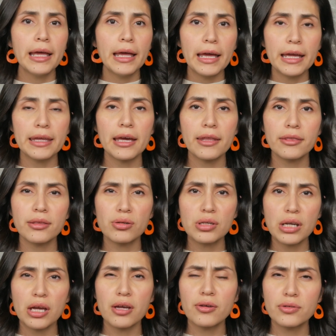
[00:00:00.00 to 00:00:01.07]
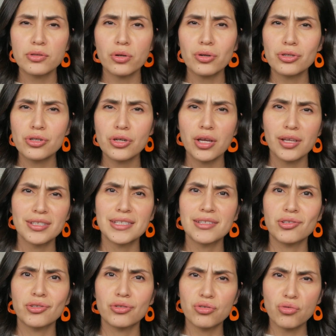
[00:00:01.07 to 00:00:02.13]
and yet their nails are
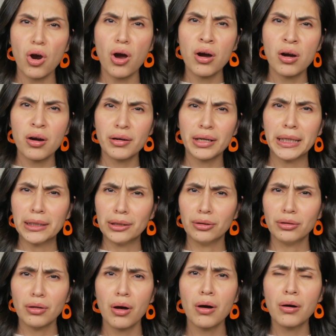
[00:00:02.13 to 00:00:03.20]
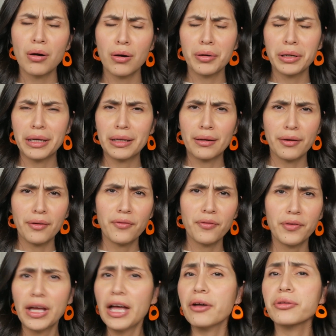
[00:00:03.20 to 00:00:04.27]
just strong and long and
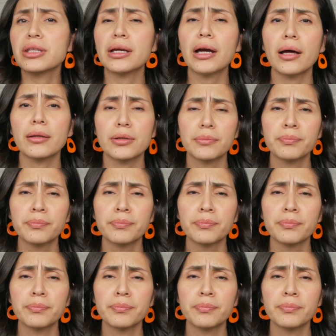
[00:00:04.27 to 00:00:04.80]
a healthy color.